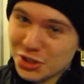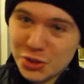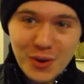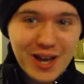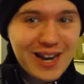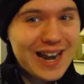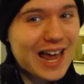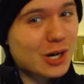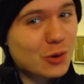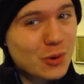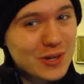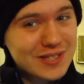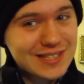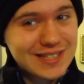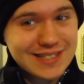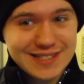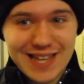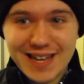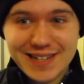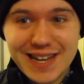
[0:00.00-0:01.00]
you will like what's
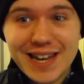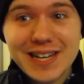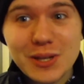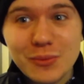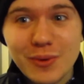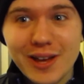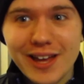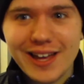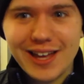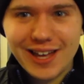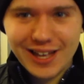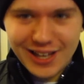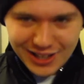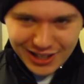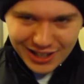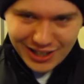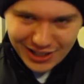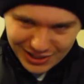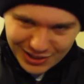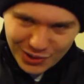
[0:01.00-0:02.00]
inside anyway.
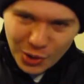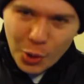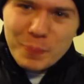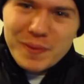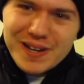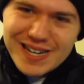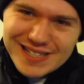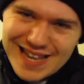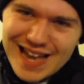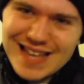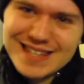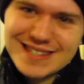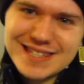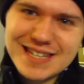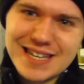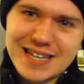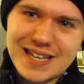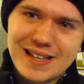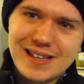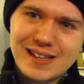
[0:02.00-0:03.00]
Uh, open it and
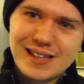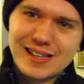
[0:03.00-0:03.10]
see.